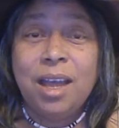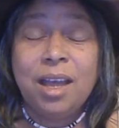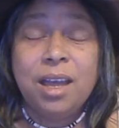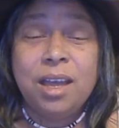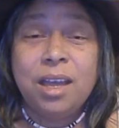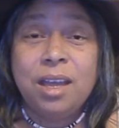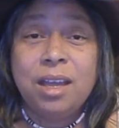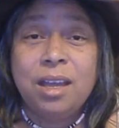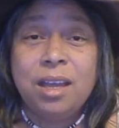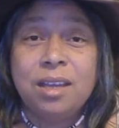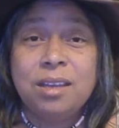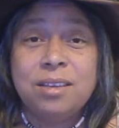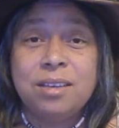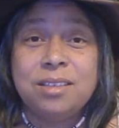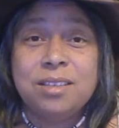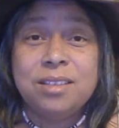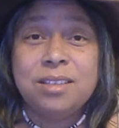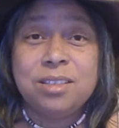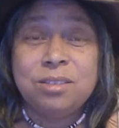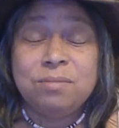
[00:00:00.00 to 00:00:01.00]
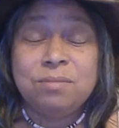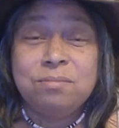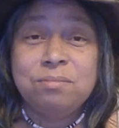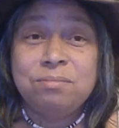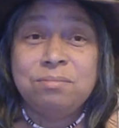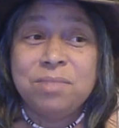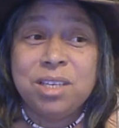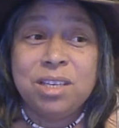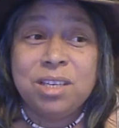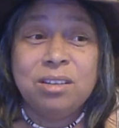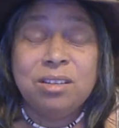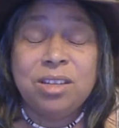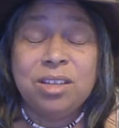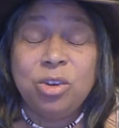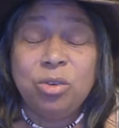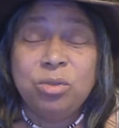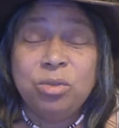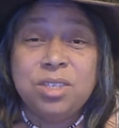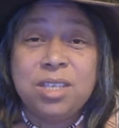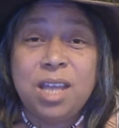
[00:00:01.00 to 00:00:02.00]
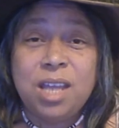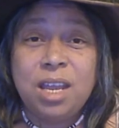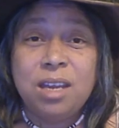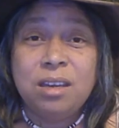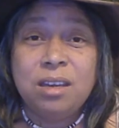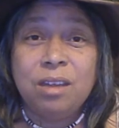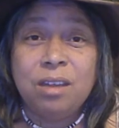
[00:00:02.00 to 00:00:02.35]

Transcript: And, you know, the old saying,